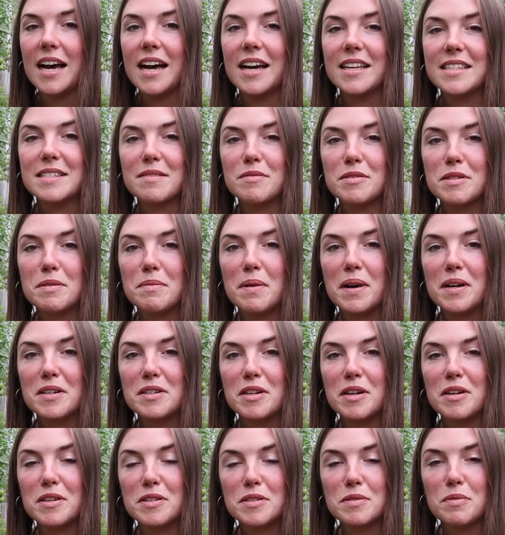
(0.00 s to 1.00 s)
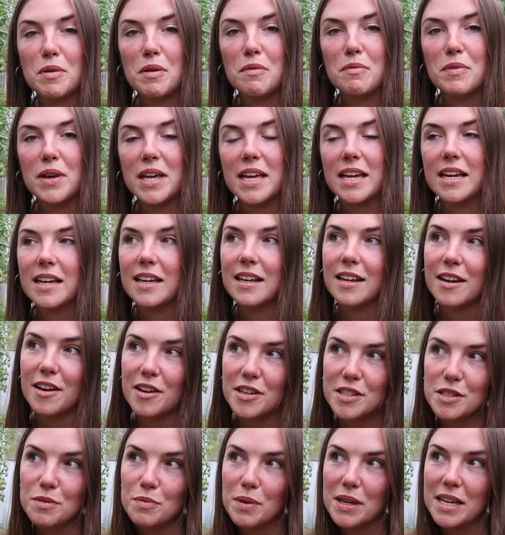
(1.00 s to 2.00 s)
some tomatoes one week.
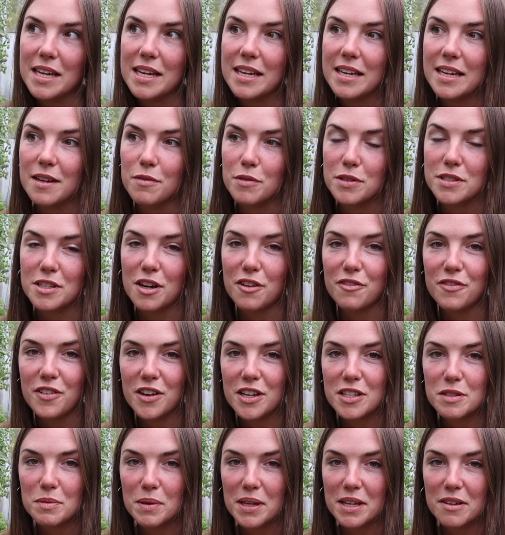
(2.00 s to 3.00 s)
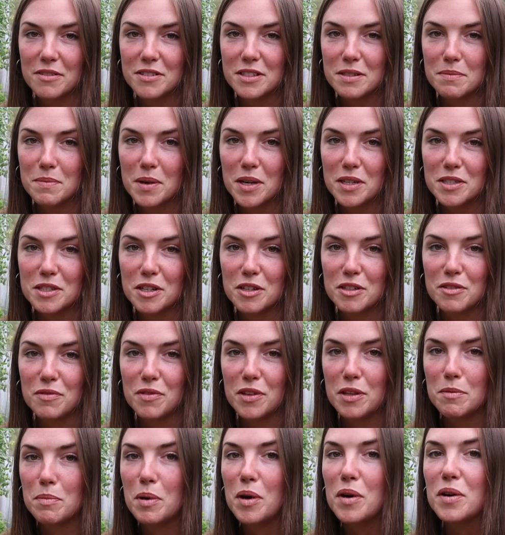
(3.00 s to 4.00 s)
Last week was our first week of tomatoes for
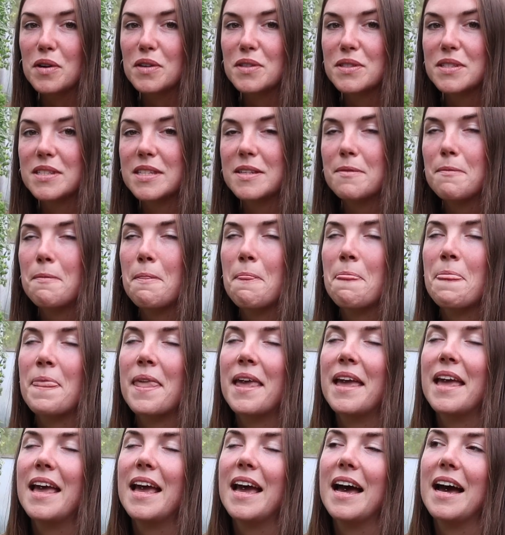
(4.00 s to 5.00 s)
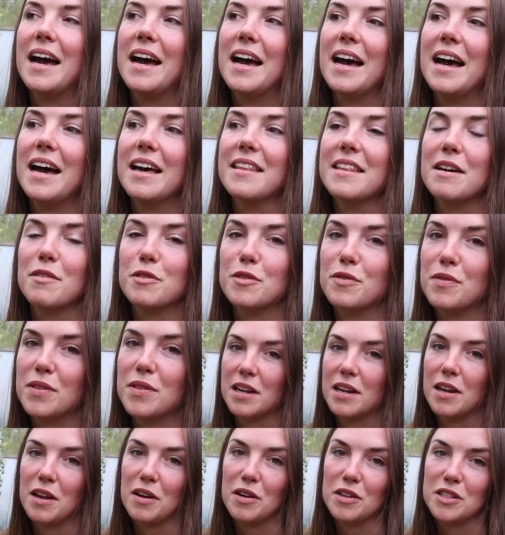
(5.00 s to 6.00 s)
the box. That was
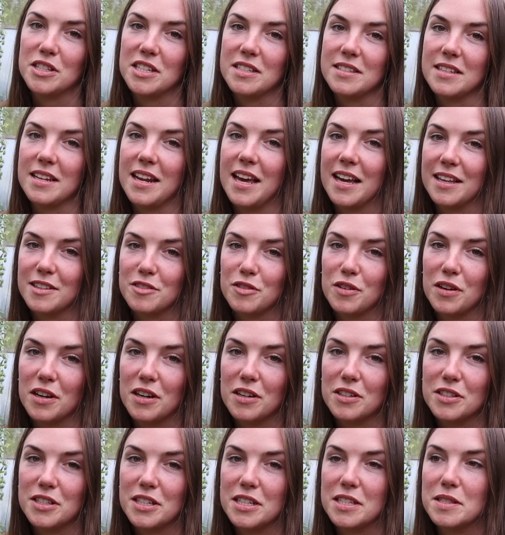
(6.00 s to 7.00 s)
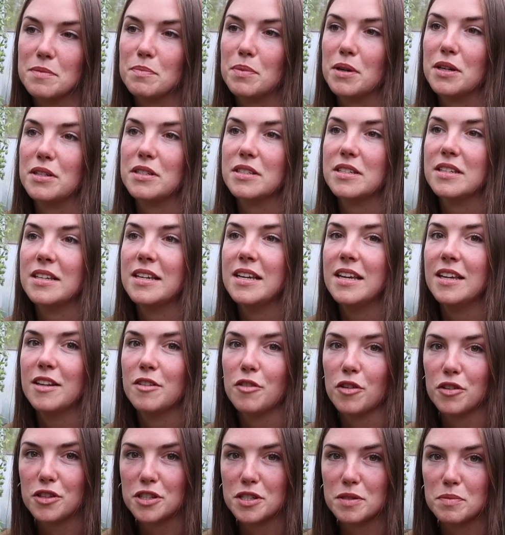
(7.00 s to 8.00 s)
larges and extra larges, but
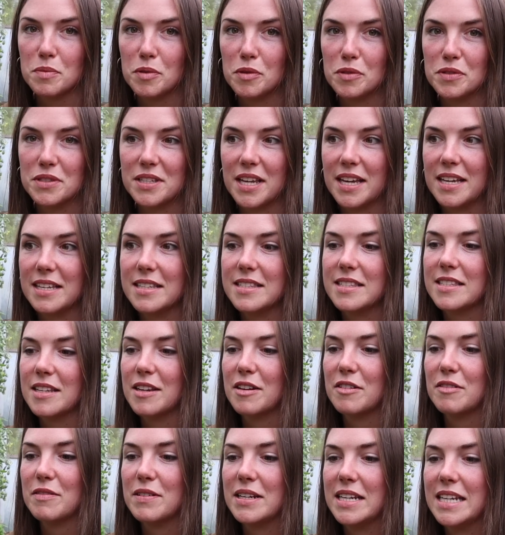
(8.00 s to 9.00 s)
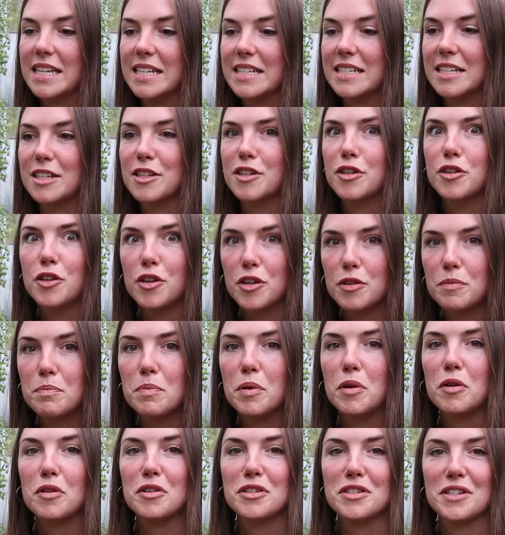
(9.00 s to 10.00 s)
not the smalls yet. So we need a good
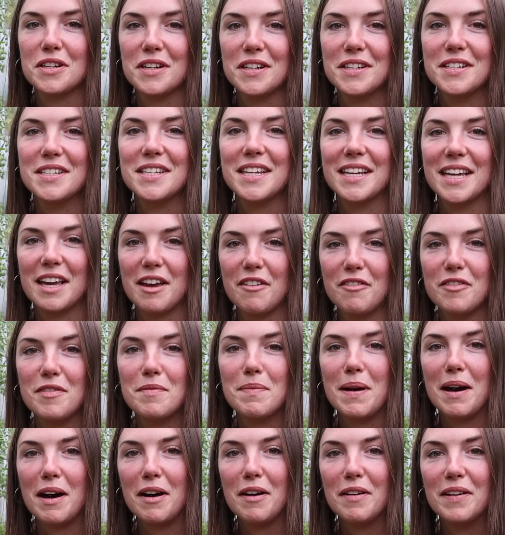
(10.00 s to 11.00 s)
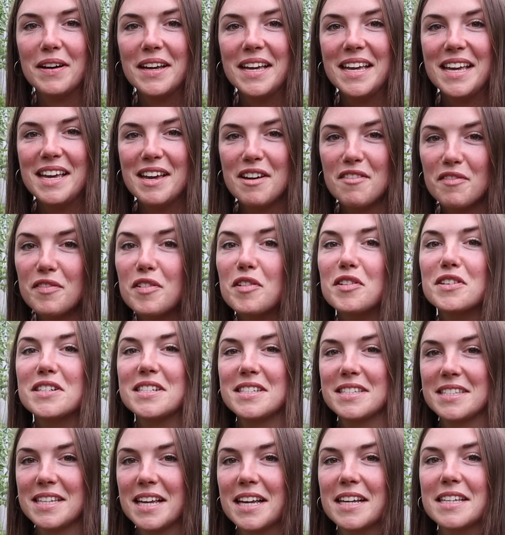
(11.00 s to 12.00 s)
portion to give about
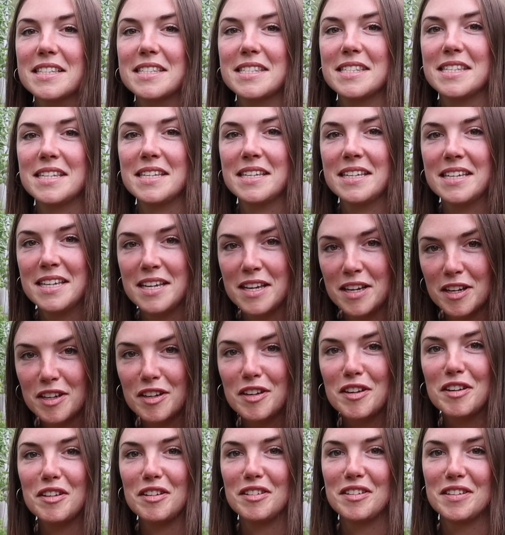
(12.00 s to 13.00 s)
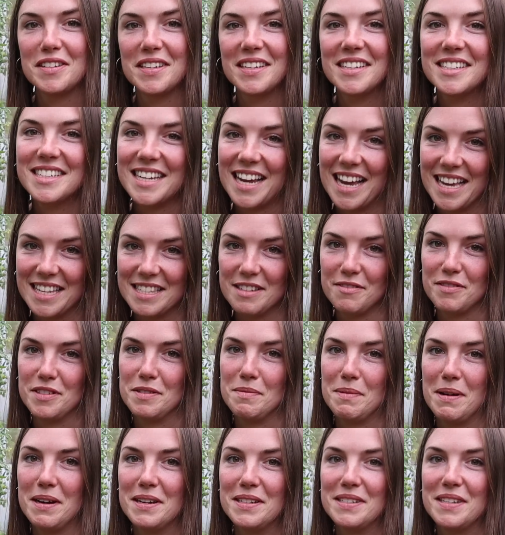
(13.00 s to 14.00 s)
46 good shares of
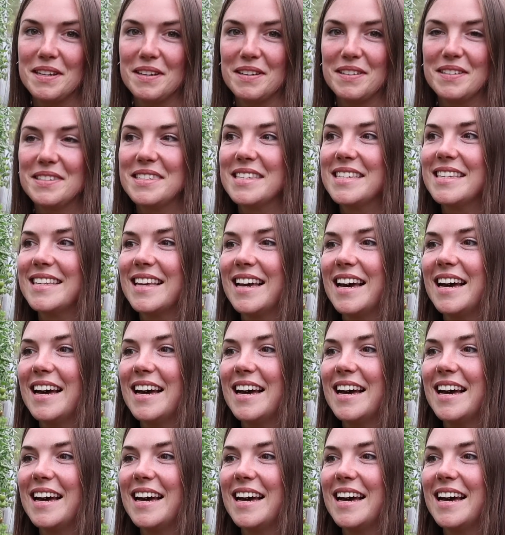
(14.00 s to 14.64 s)
tomatoes.